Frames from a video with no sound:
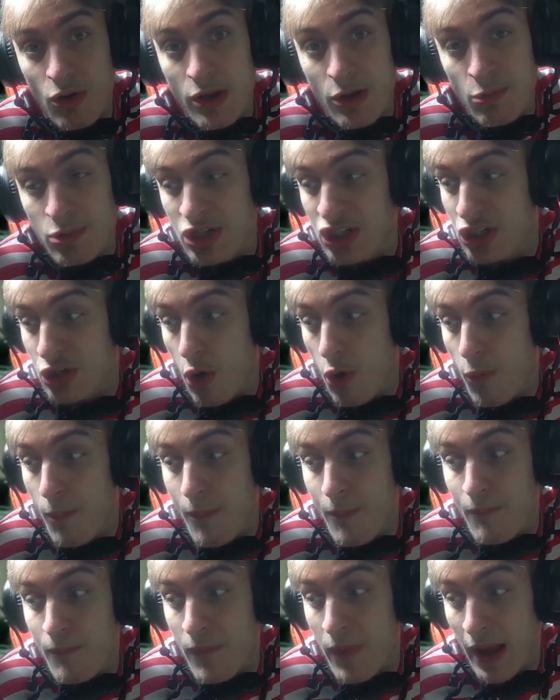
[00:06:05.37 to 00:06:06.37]
It was so
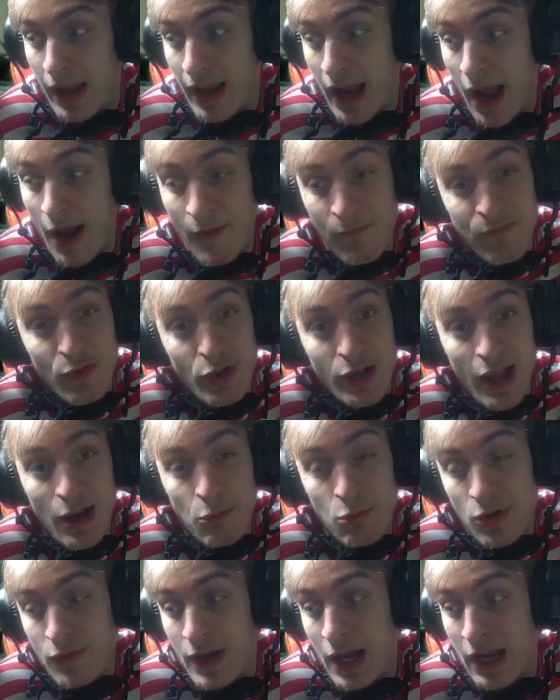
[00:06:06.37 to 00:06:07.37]
like I feel like I
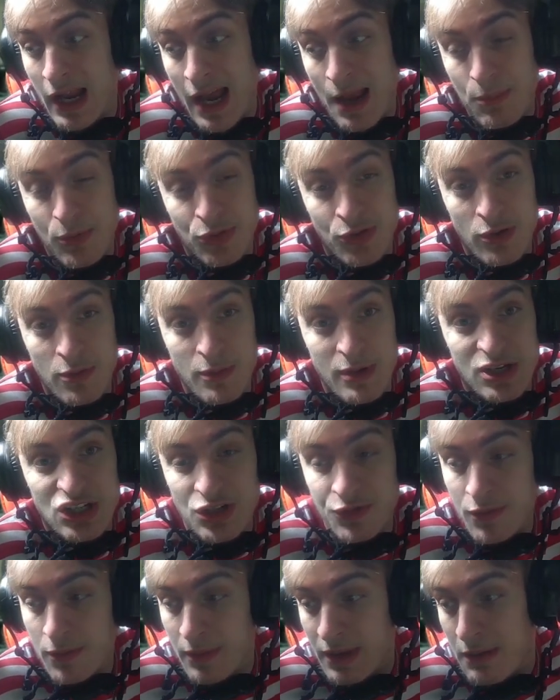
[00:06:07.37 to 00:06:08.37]
would have got a hypothermia
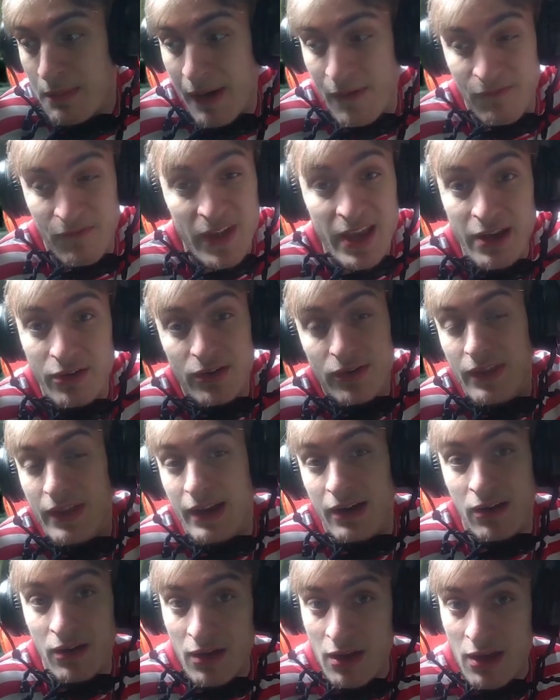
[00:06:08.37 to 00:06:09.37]
just from keeping my finger in
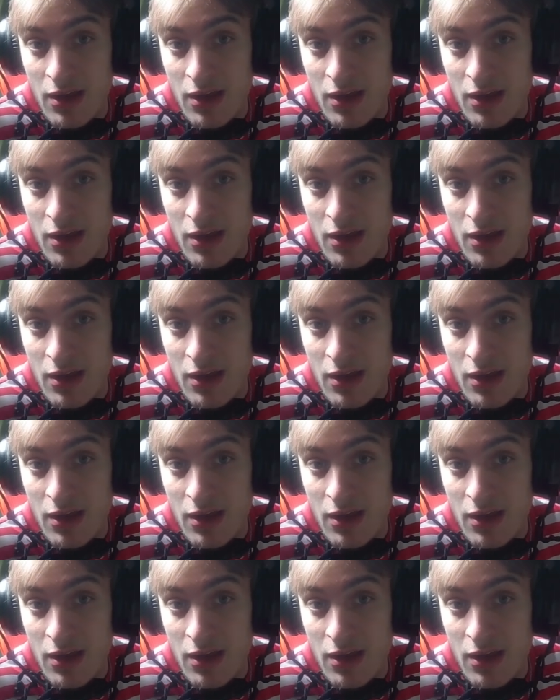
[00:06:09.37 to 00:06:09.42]
there.